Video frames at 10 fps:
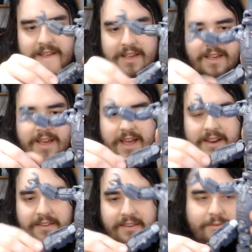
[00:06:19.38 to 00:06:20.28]
And
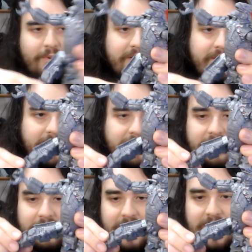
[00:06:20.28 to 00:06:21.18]
as well as in
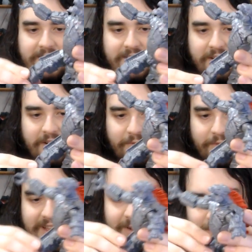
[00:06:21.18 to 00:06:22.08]
the legs here, I thought
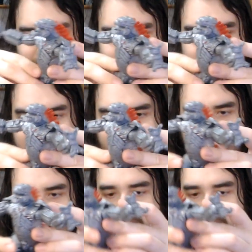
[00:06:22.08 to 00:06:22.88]
that was great.